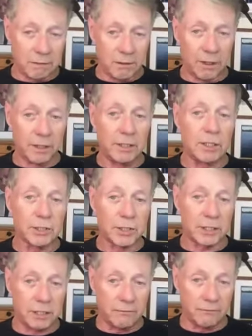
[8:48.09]
in
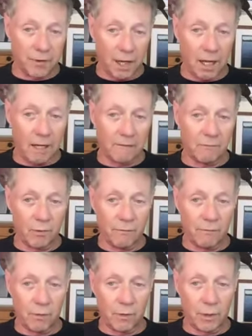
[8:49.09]
1965, and we've
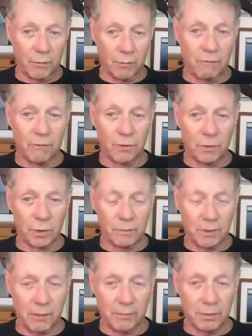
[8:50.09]
already reviewed those
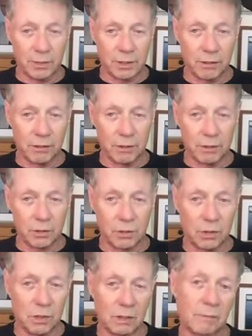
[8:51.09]
papers here in the
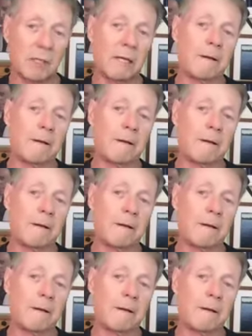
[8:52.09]
Journal Club,